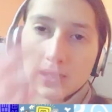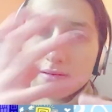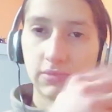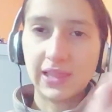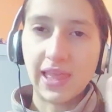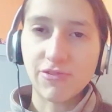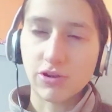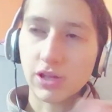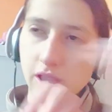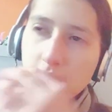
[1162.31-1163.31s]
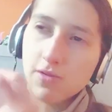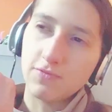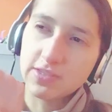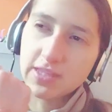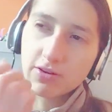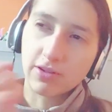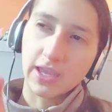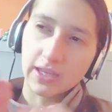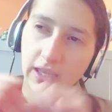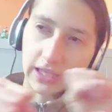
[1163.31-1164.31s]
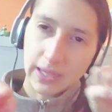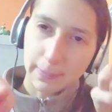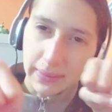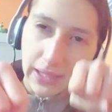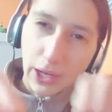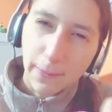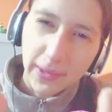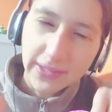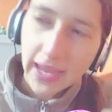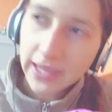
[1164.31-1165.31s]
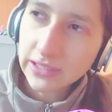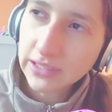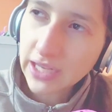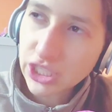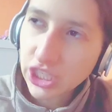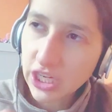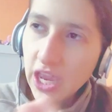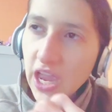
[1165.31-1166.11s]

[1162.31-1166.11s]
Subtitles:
leather gloves that are like keeping her protected as she